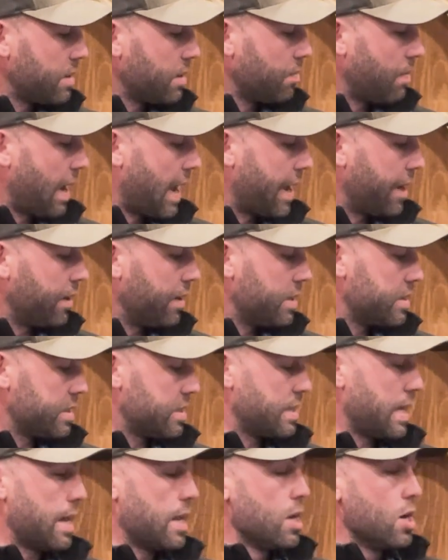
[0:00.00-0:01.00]
of the matter
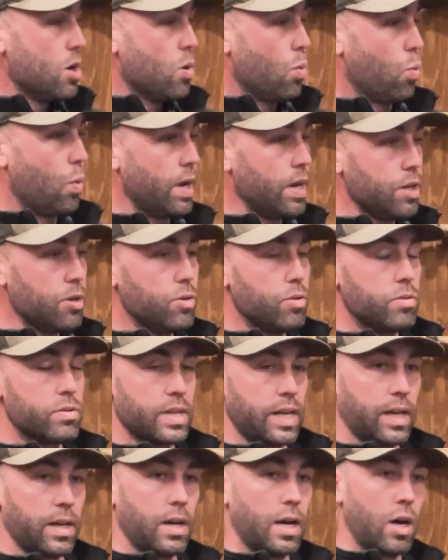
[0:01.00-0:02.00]
is that when you use
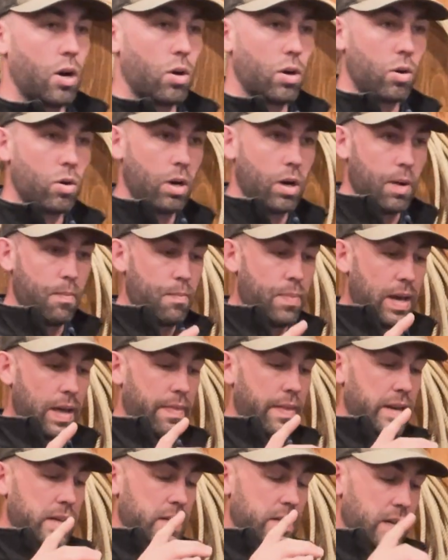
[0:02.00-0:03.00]
like a bit
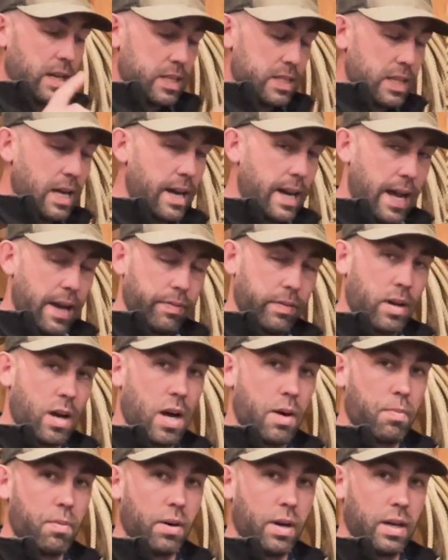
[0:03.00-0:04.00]
that does not have
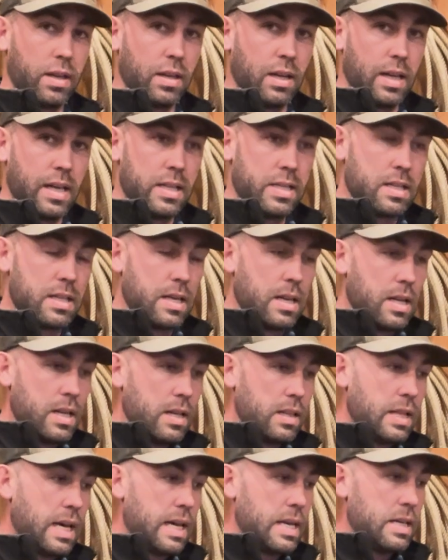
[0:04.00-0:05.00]
copper inlays,
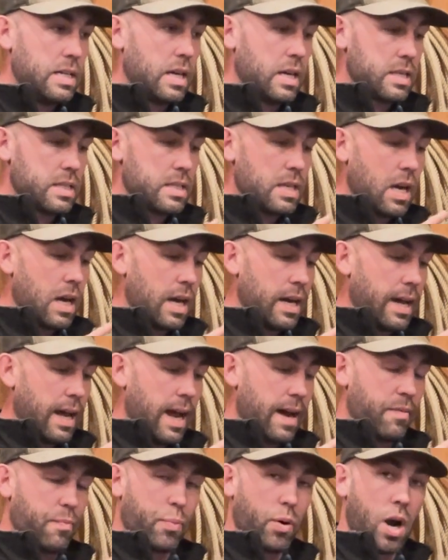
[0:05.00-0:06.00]
that does not
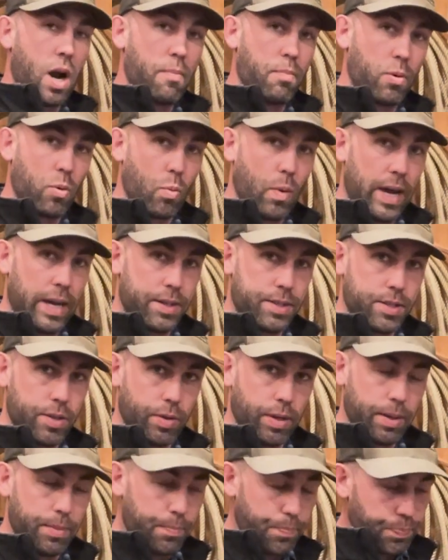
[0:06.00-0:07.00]
have proper weight
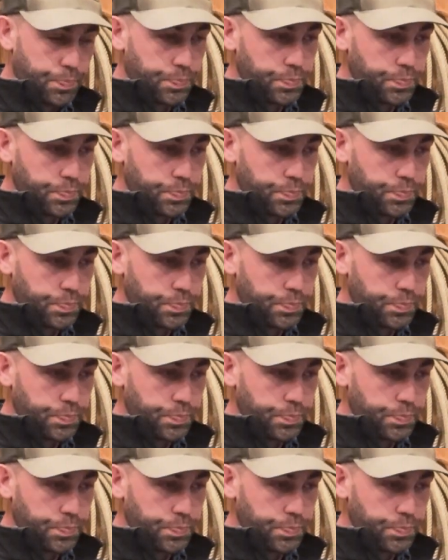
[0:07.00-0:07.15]
to it,